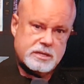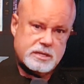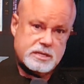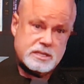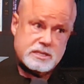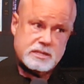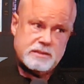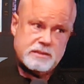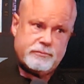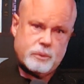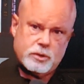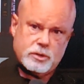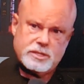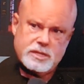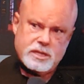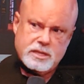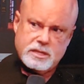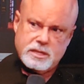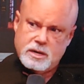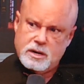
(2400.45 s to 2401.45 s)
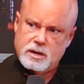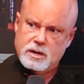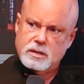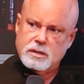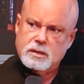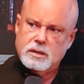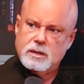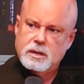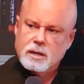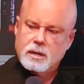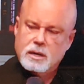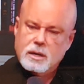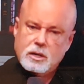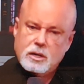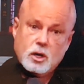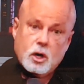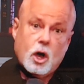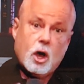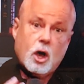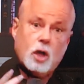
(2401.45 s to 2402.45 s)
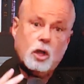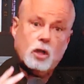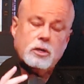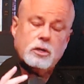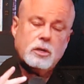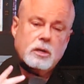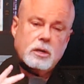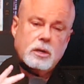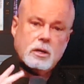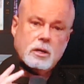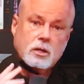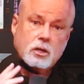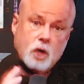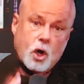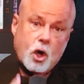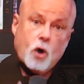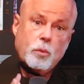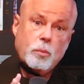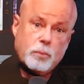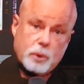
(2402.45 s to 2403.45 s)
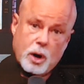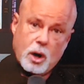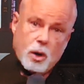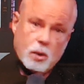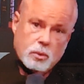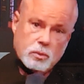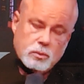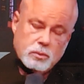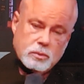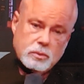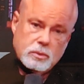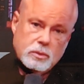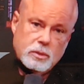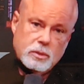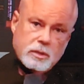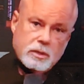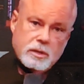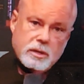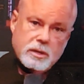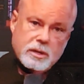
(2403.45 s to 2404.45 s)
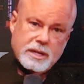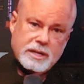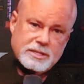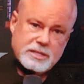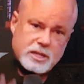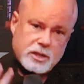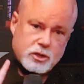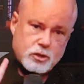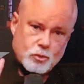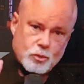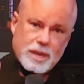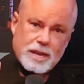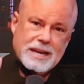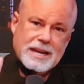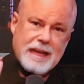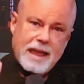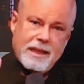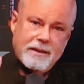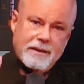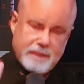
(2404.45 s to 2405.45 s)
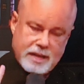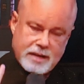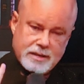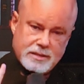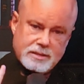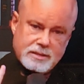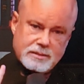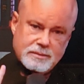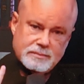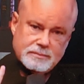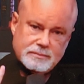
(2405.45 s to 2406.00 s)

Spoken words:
This is the 14th year, called Go Pro. It's a 3-day event.